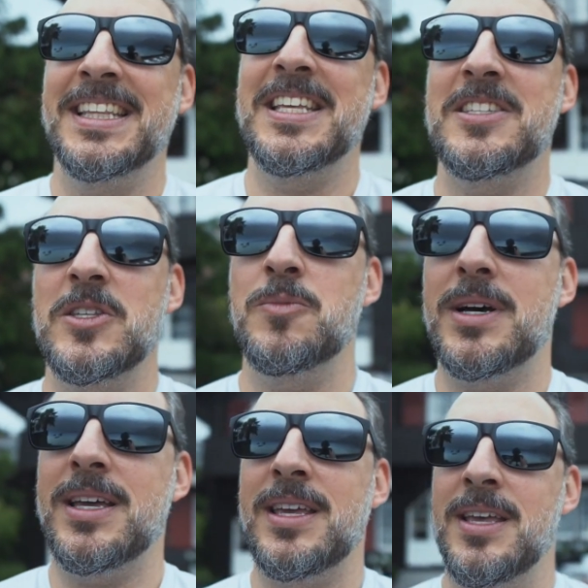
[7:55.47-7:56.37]
This is
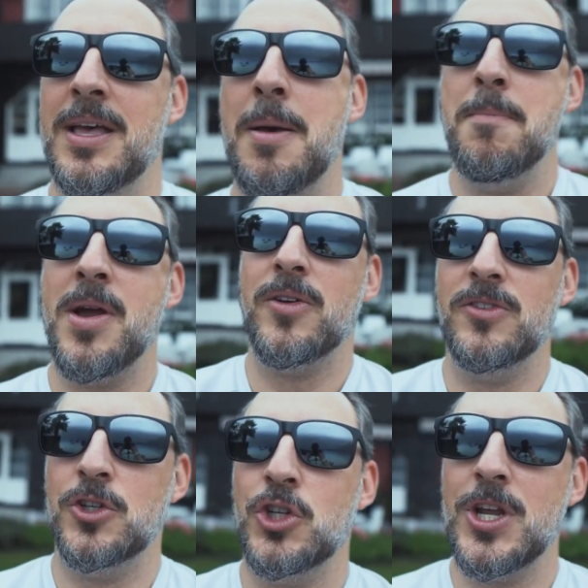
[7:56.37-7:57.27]
my
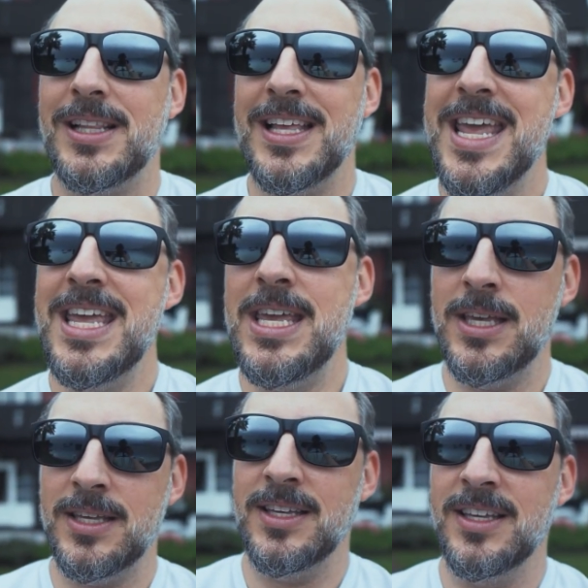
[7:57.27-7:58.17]
parents' chalet.
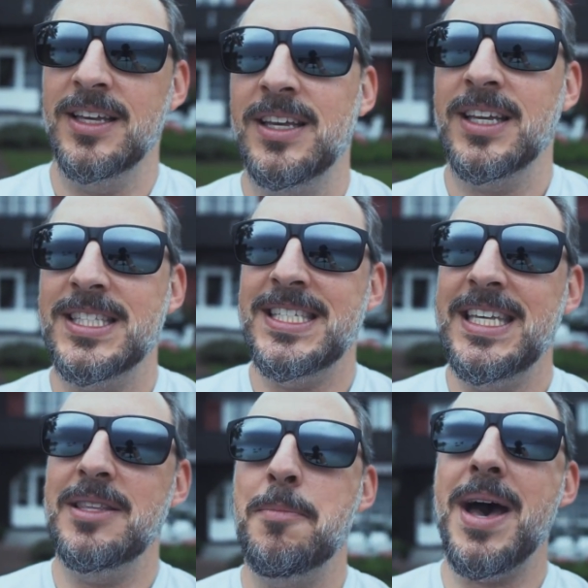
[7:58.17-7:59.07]

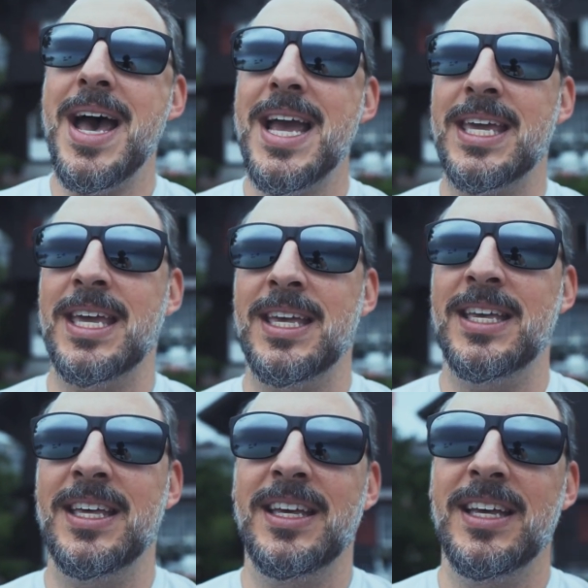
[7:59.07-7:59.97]
See in the back.
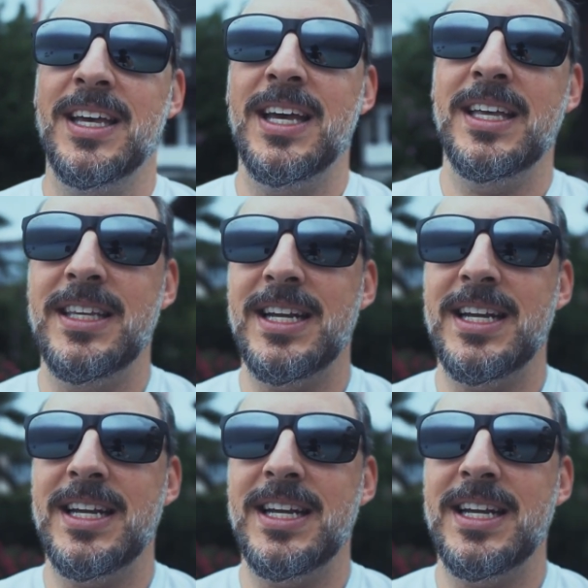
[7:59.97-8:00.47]
And